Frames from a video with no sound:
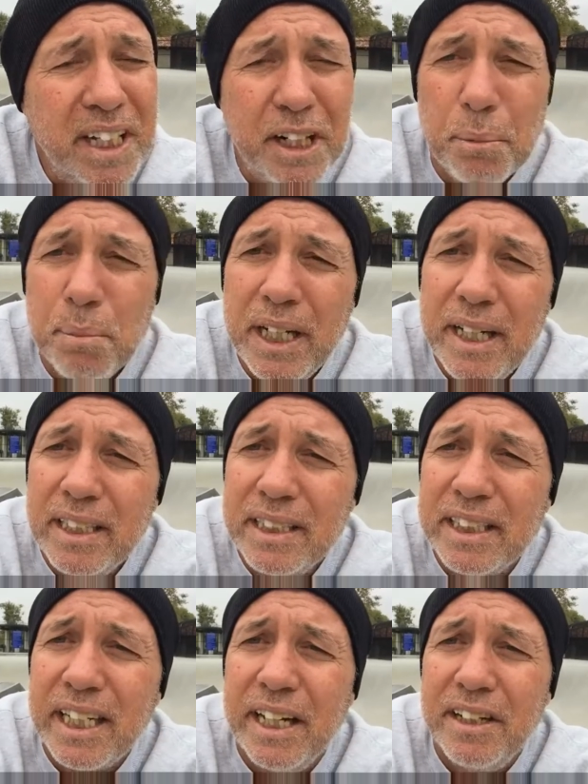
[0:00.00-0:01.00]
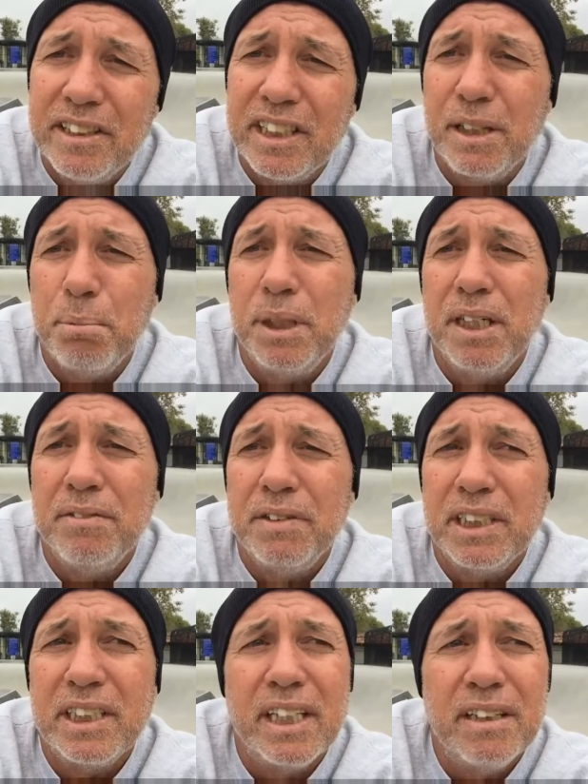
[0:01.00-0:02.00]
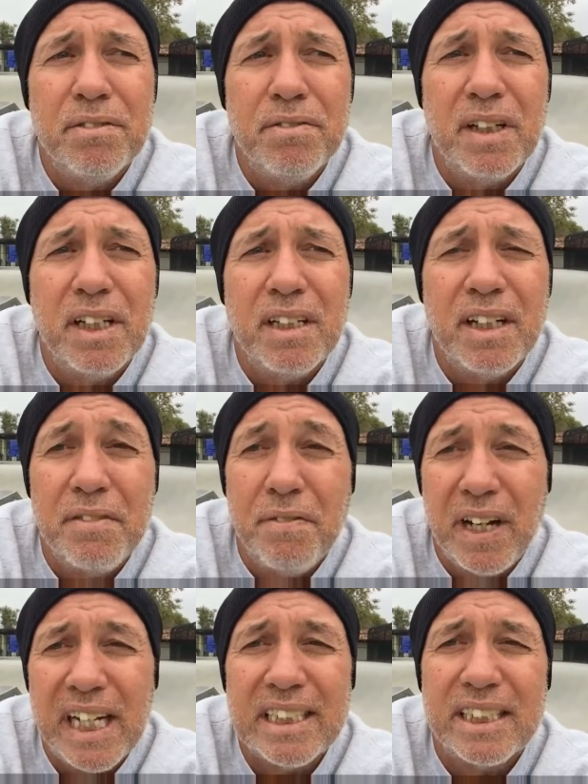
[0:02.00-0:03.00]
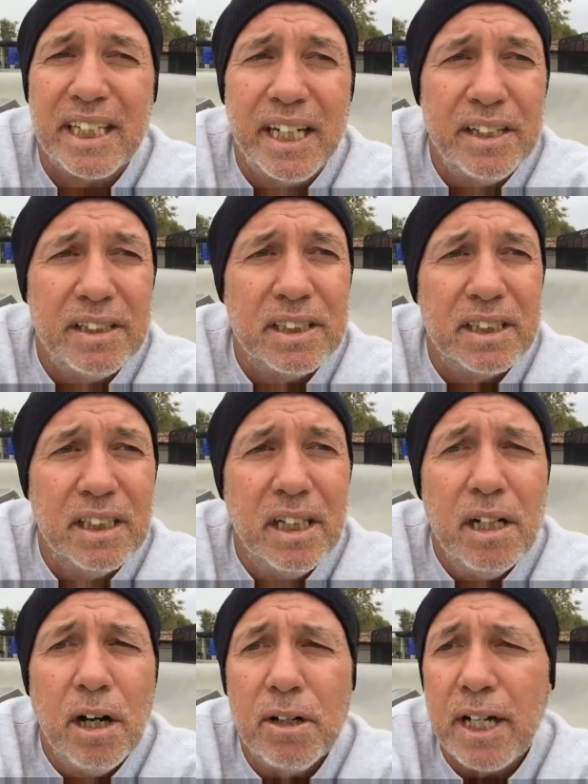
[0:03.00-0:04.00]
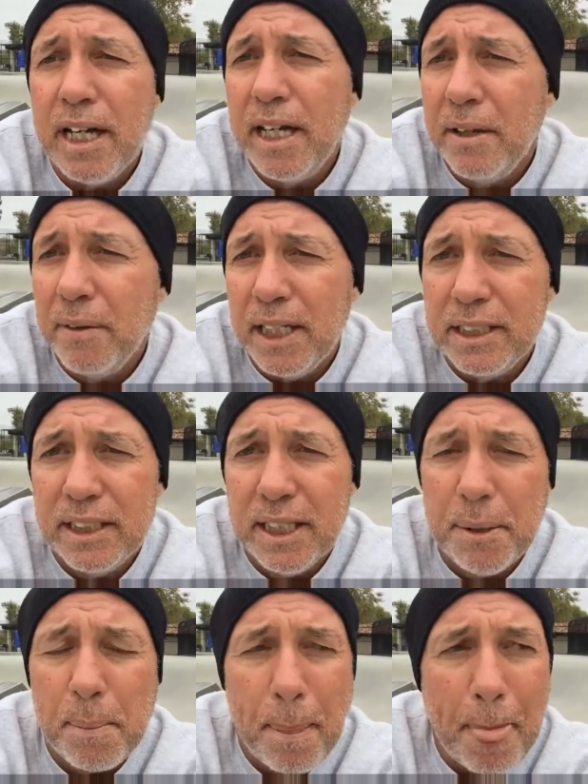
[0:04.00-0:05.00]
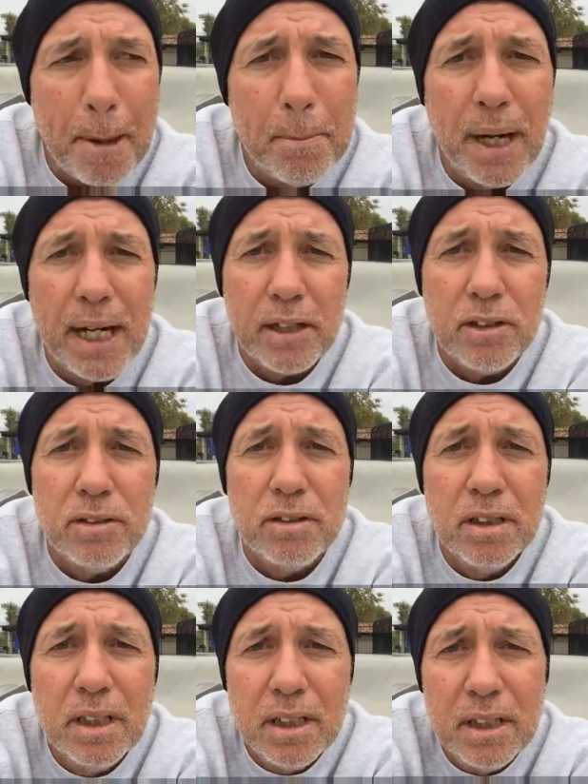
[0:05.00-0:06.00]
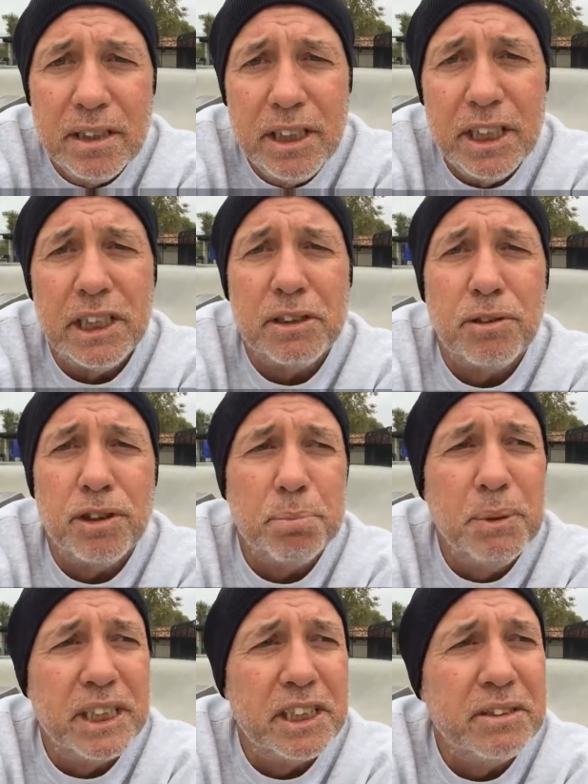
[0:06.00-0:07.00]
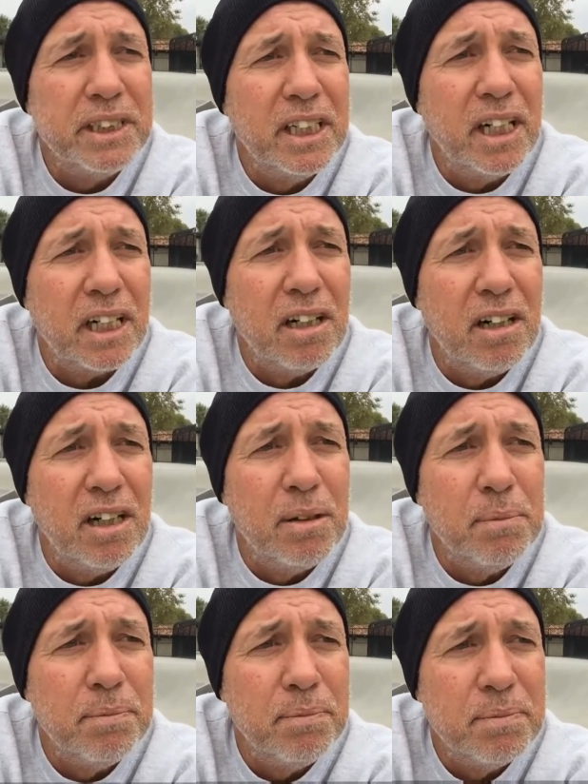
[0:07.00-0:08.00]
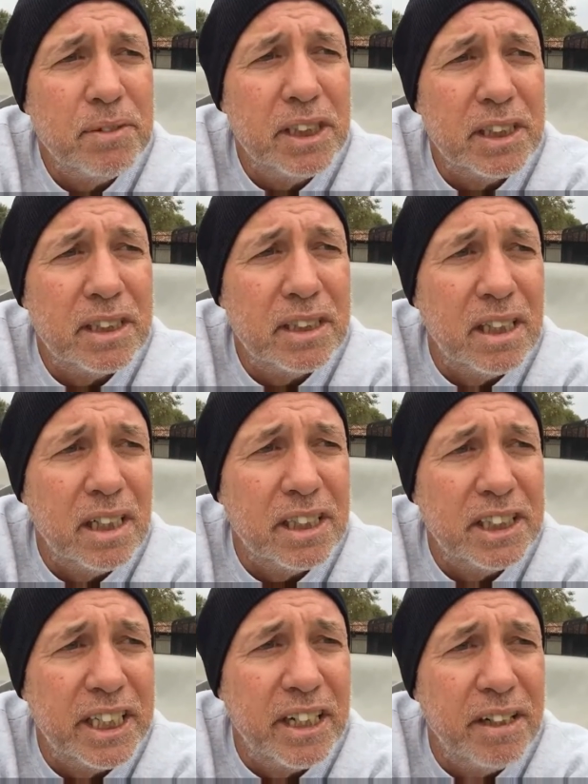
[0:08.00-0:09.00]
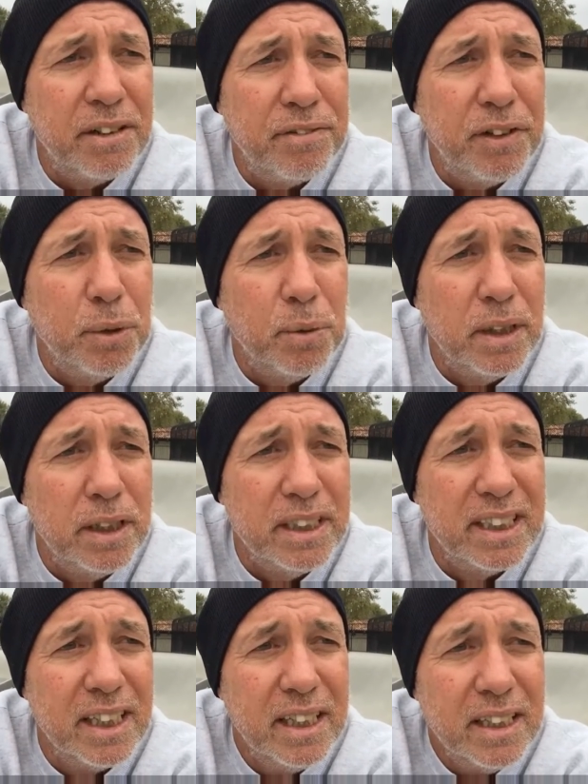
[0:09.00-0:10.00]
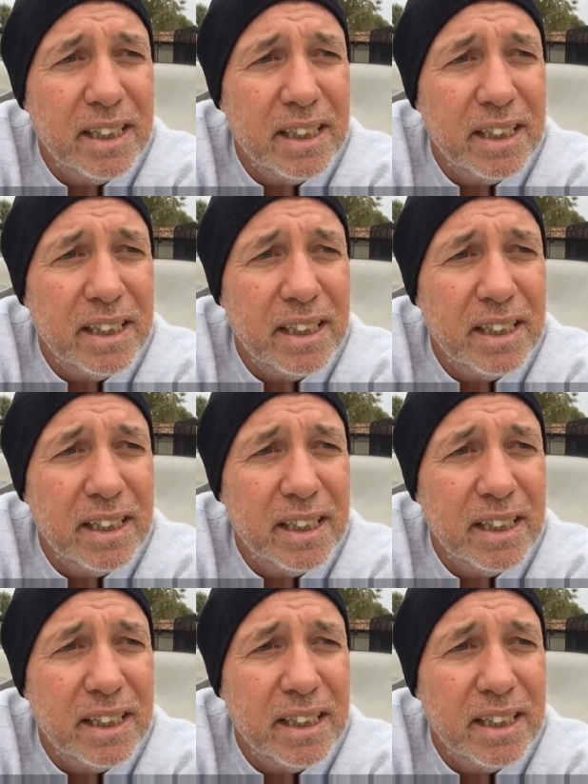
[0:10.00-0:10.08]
intermediate skaters and above, instead of advanced skaters. Okay, that's it. Michael, JesusRulesMinistry.com. Just sharing a few words.